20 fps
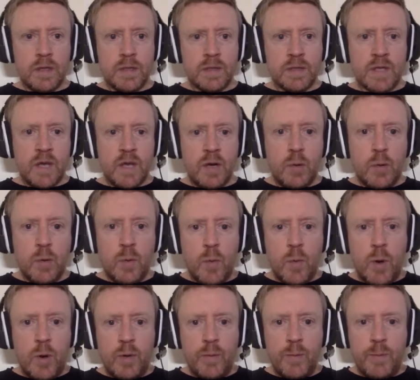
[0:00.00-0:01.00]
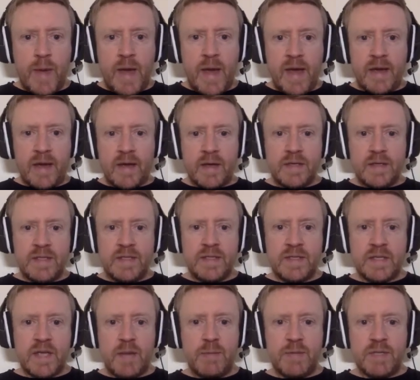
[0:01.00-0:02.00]
So, welcome back. This
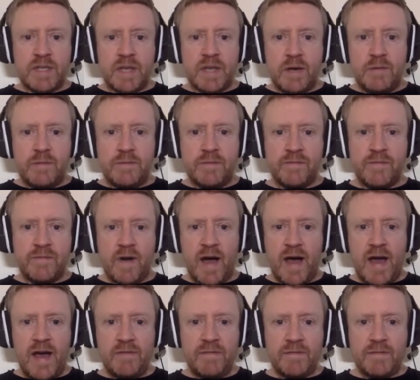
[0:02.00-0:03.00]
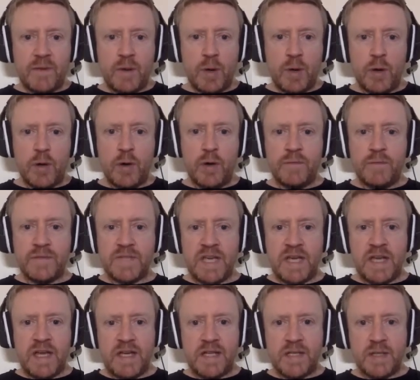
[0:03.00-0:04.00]
is episode 5 of
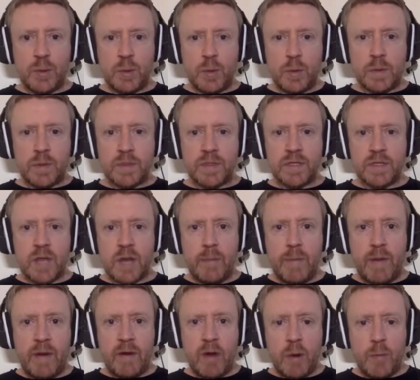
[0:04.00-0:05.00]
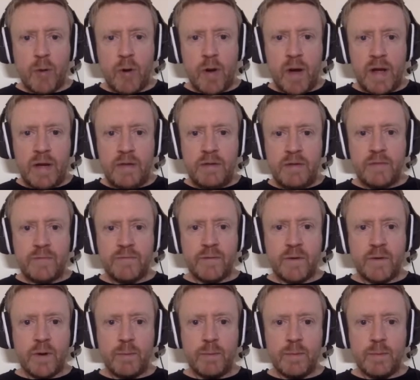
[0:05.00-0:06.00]
TNA Talks. I'm Barry O'Brien
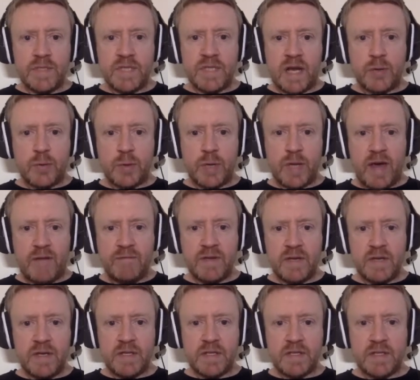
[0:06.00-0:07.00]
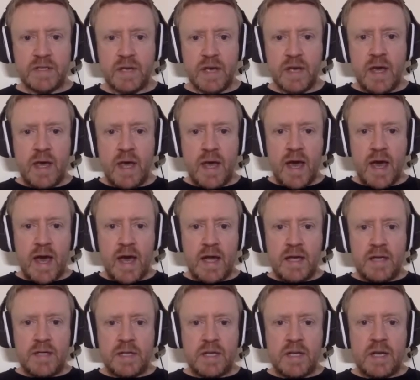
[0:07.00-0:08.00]
from Tech Nordic Advocates,
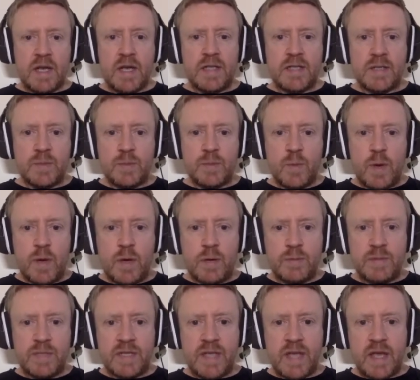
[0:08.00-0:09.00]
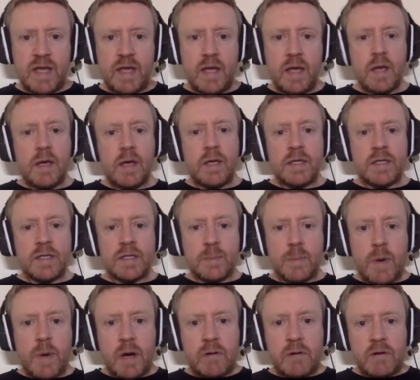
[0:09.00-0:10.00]
and I'd like to welcome today
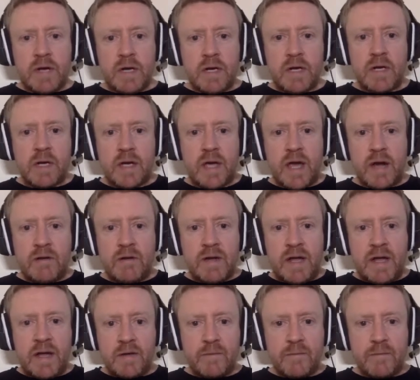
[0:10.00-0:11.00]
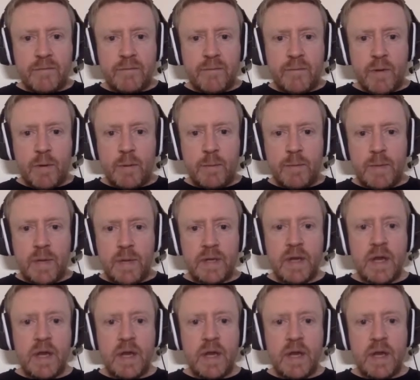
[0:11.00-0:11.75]
Tamara Gehring from